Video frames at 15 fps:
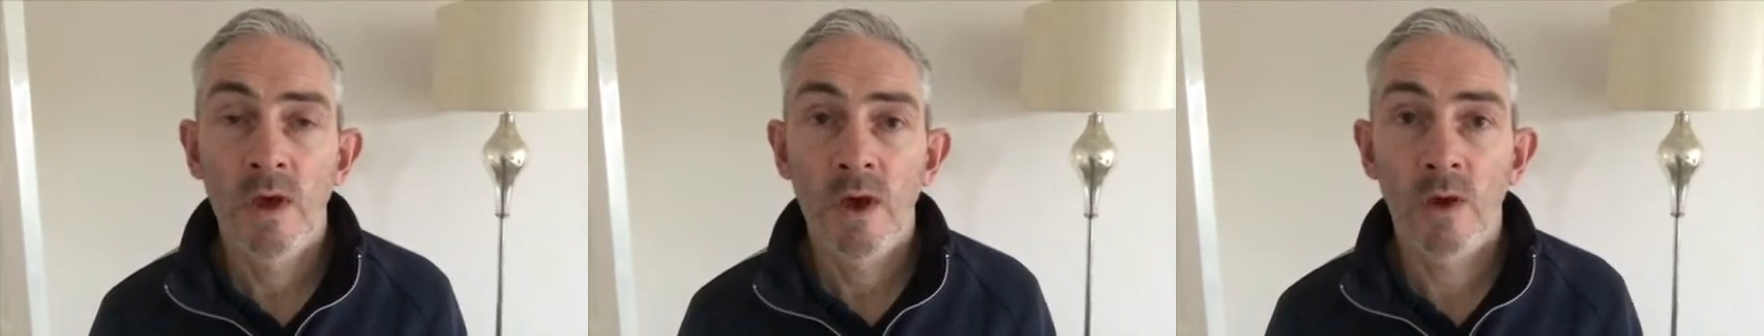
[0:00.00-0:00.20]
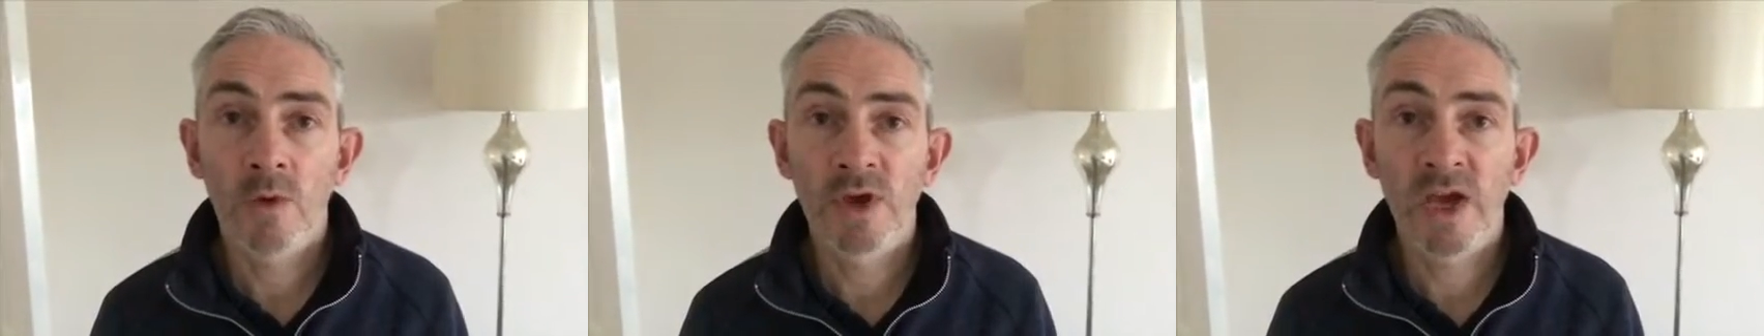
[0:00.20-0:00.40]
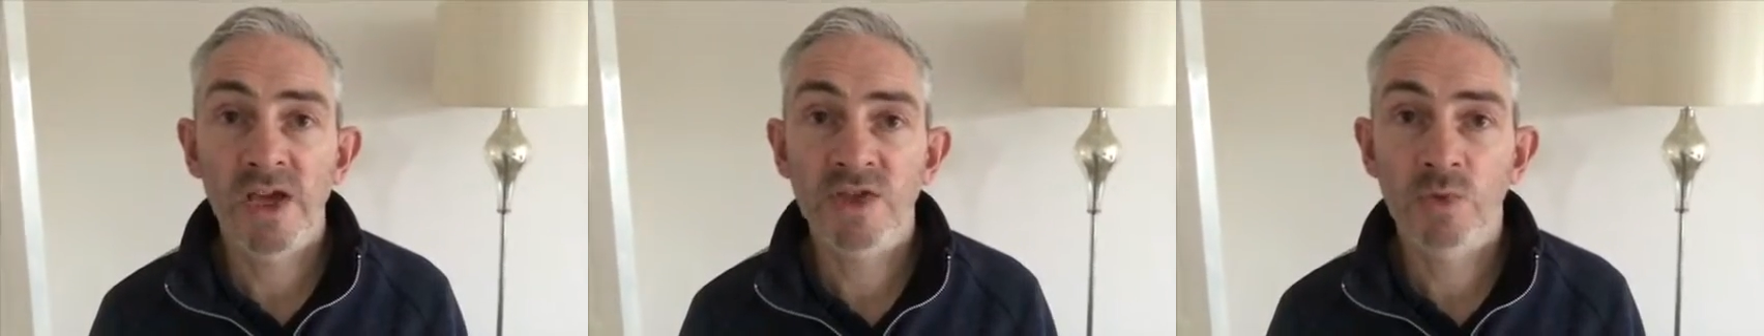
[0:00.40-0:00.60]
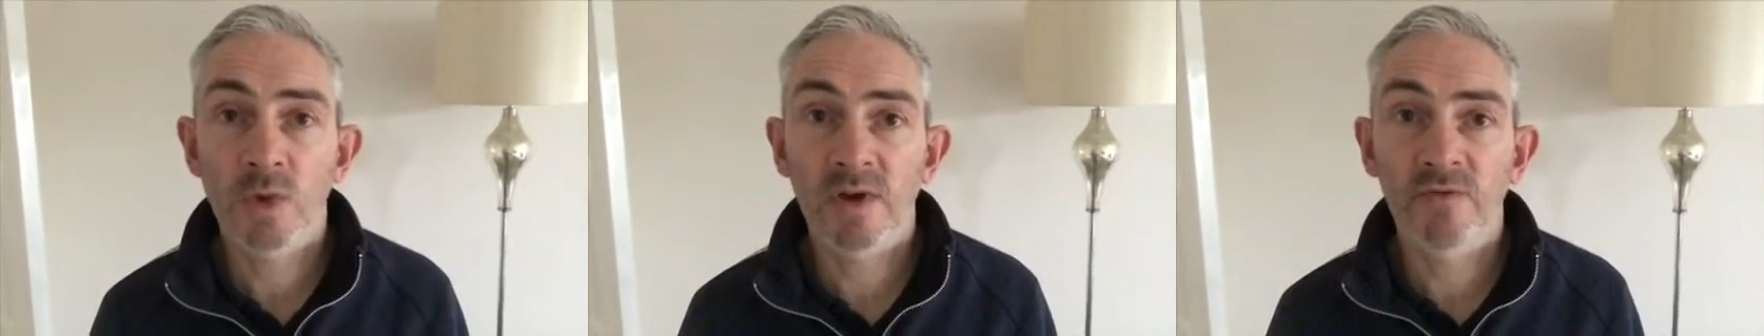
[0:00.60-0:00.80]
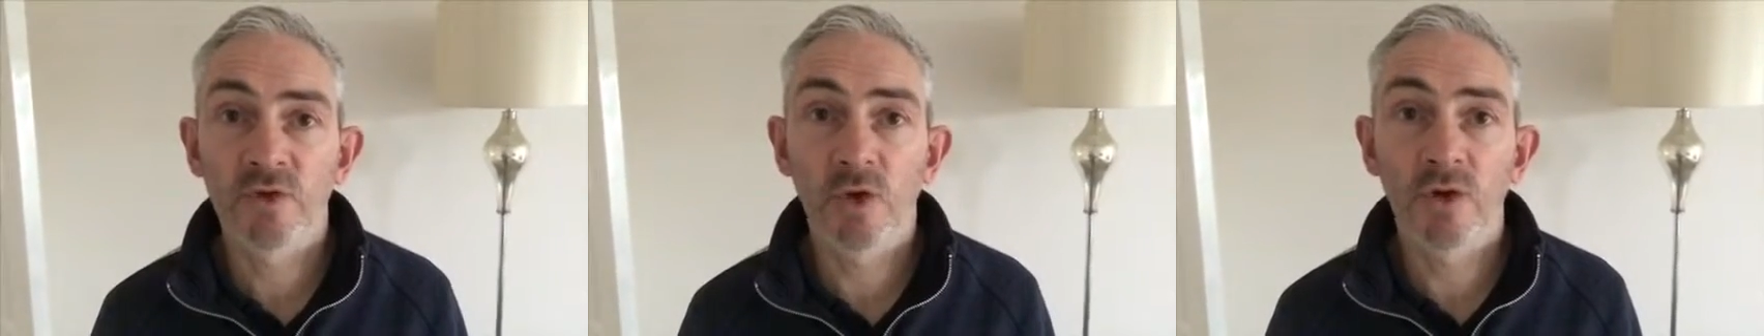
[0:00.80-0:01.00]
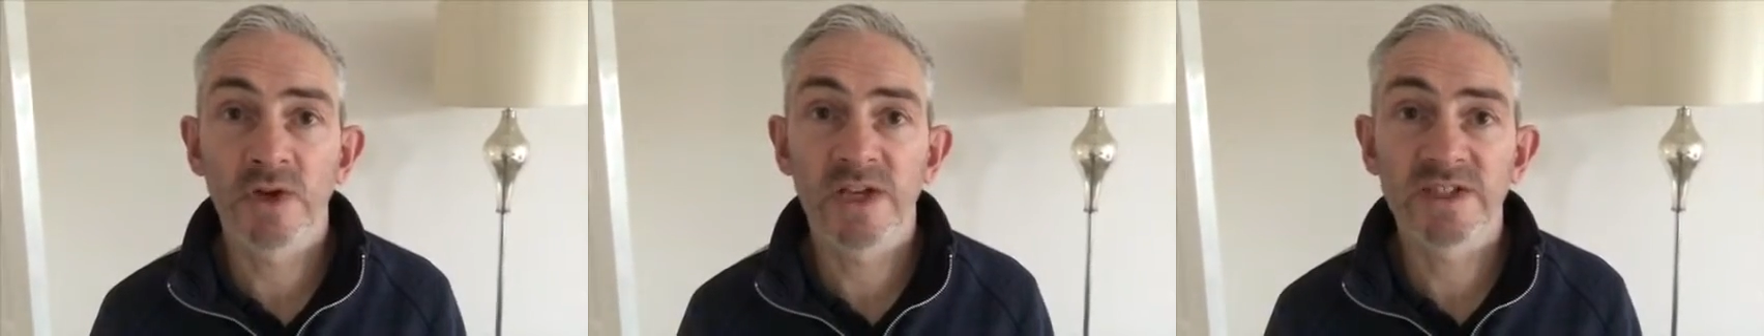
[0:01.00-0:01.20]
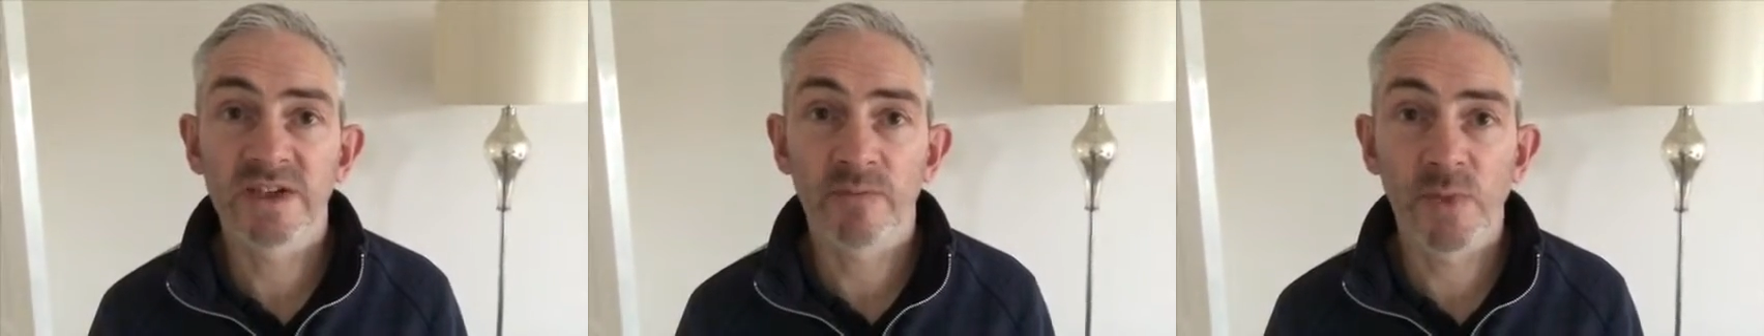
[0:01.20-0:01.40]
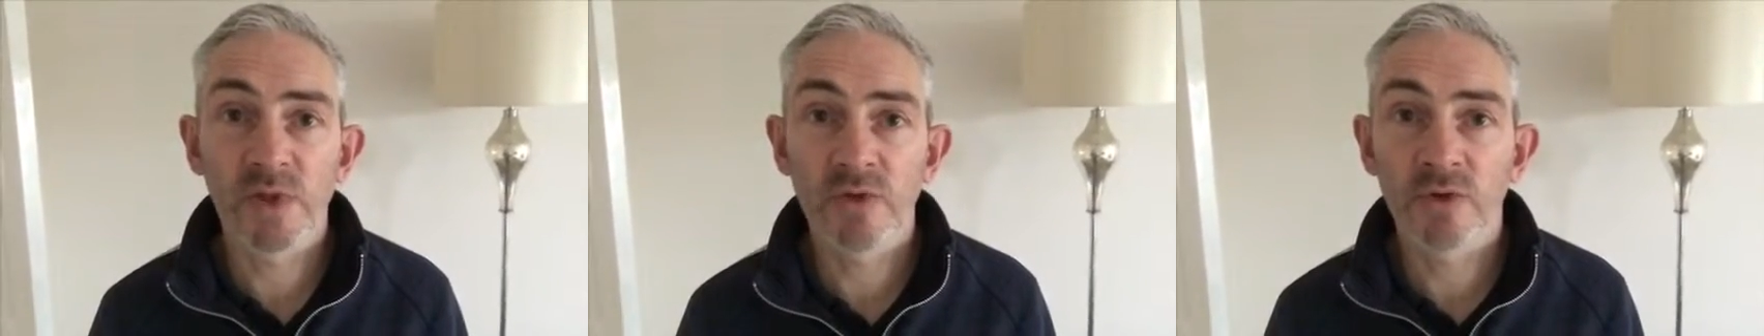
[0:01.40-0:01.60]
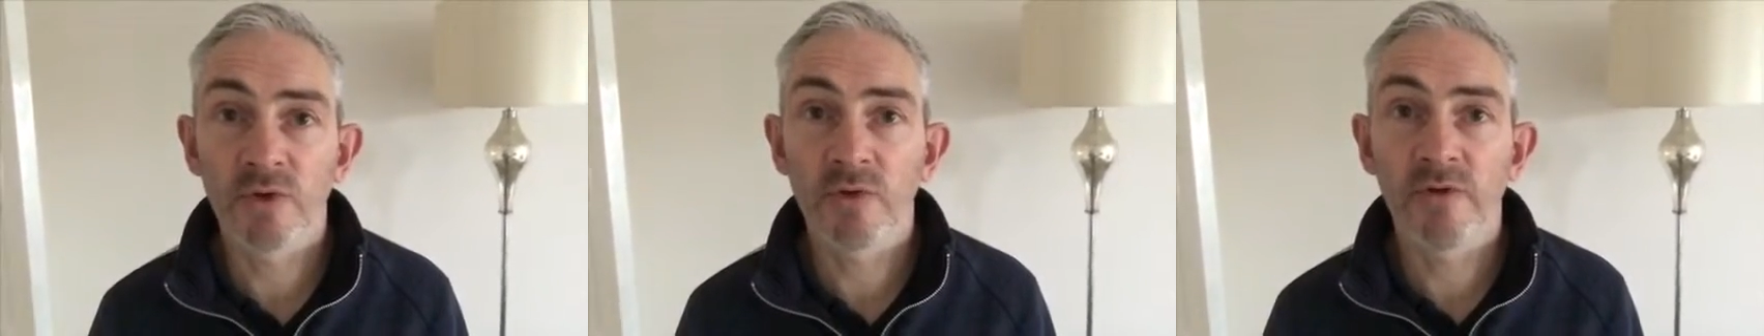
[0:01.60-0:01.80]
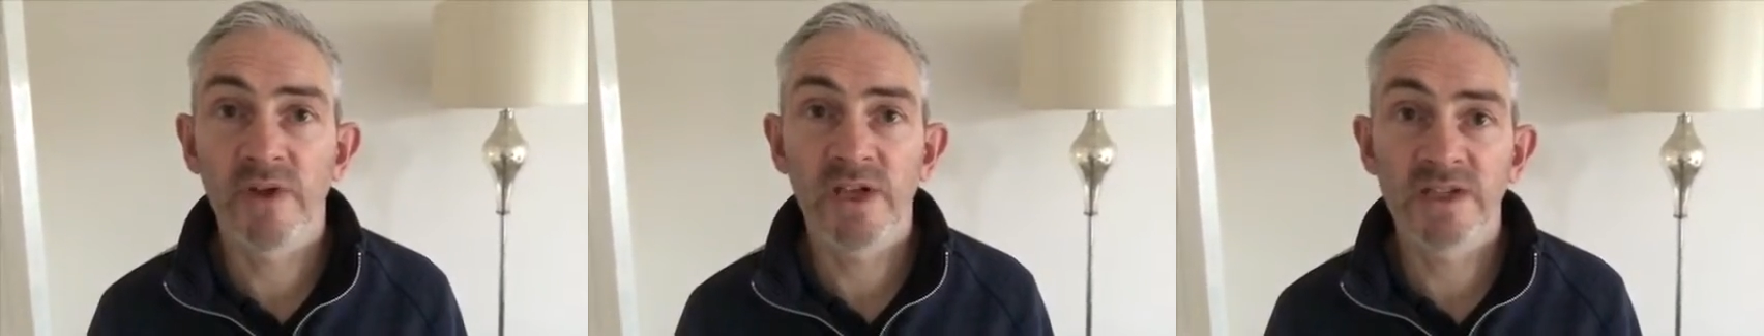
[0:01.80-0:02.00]
Okay, so what I've done is I've been
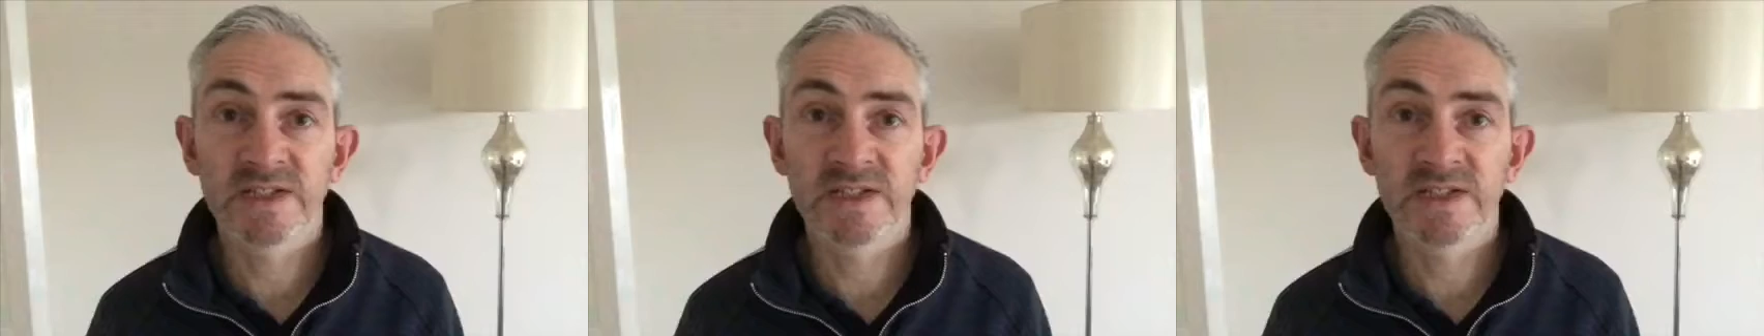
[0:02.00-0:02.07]
through the